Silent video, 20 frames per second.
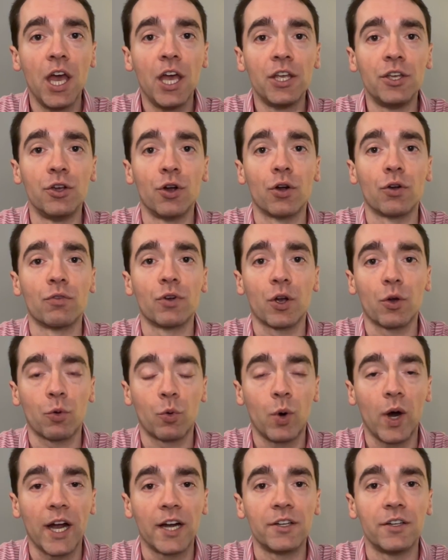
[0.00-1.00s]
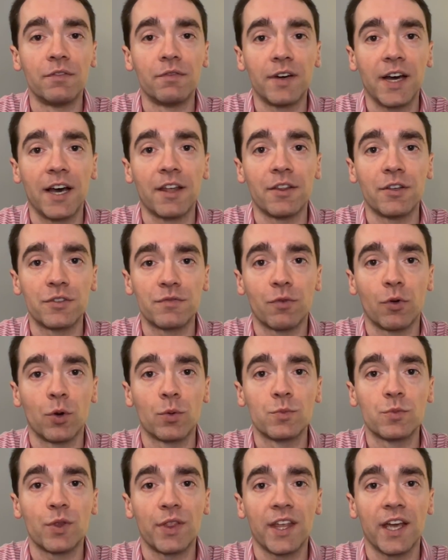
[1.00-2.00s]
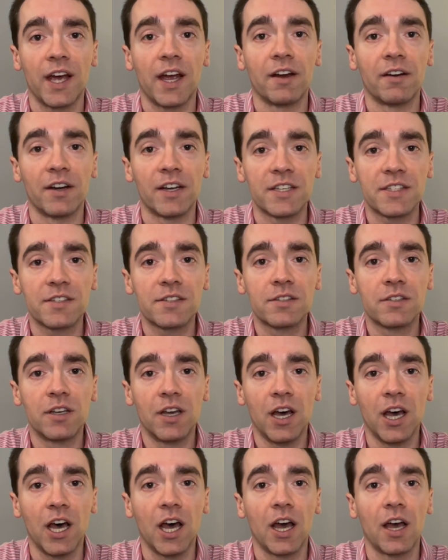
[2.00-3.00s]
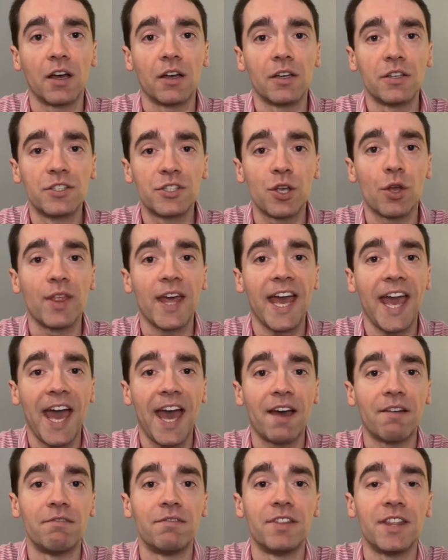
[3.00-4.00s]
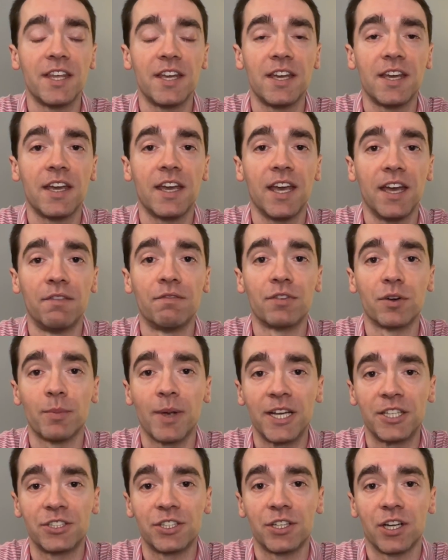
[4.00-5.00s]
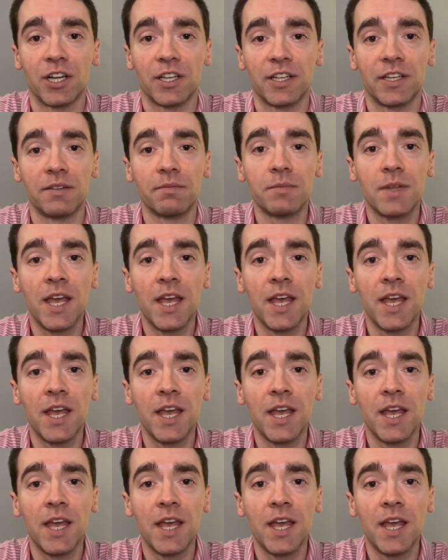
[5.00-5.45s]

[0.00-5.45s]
you're required to file those forms with the IRS so they have the information on it.